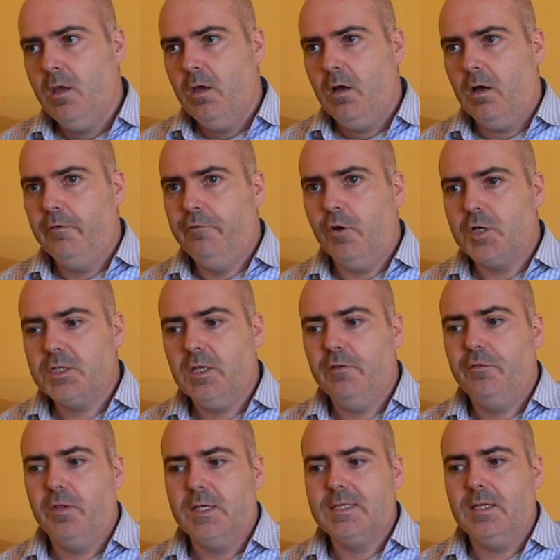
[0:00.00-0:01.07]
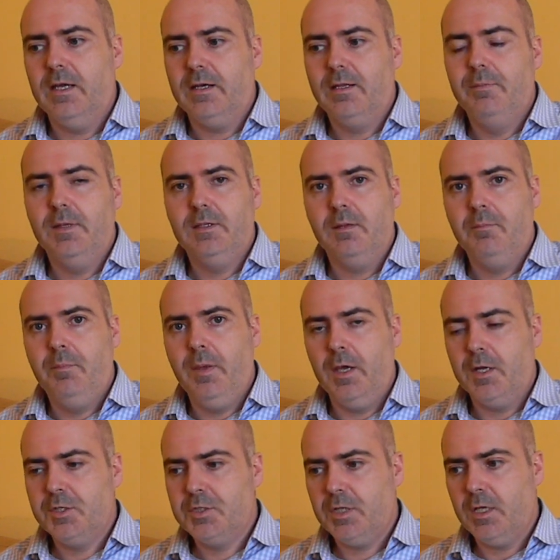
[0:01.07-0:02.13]
Unfortunately for this liar committing
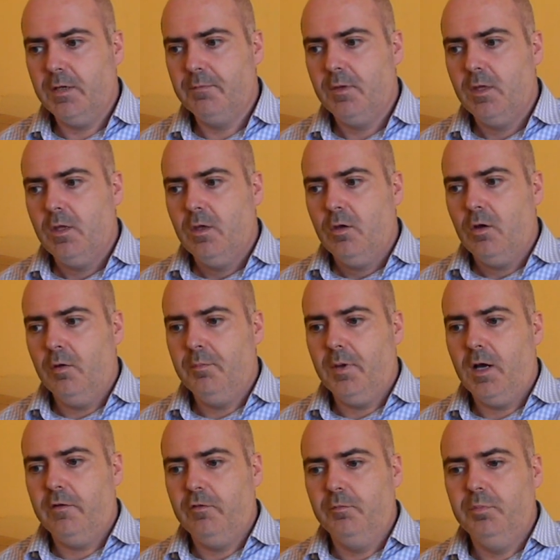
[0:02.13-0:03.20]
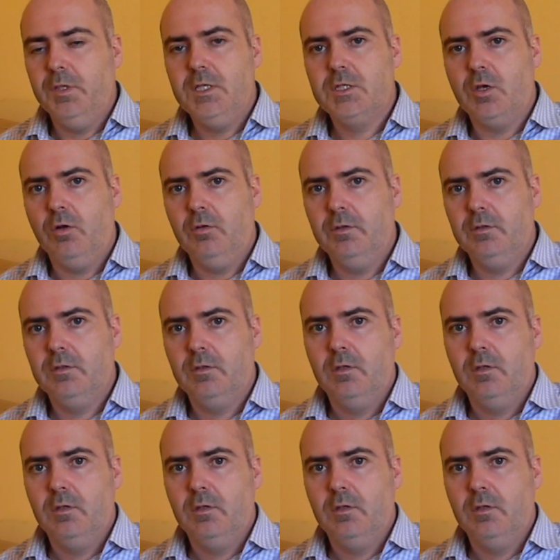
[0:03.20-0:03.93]
perjury on behalf of Police Scotland,